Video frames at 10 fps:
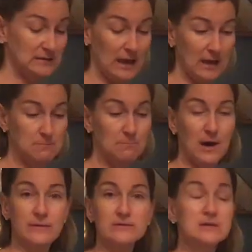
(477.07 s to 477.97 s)
and
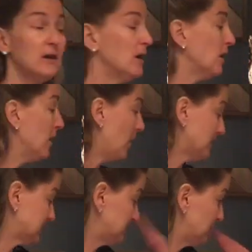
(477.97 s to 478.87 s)
months.
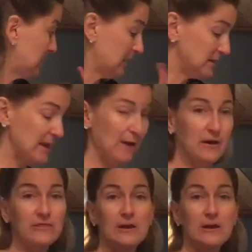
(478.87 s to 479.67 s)
Awesome, good. Now I think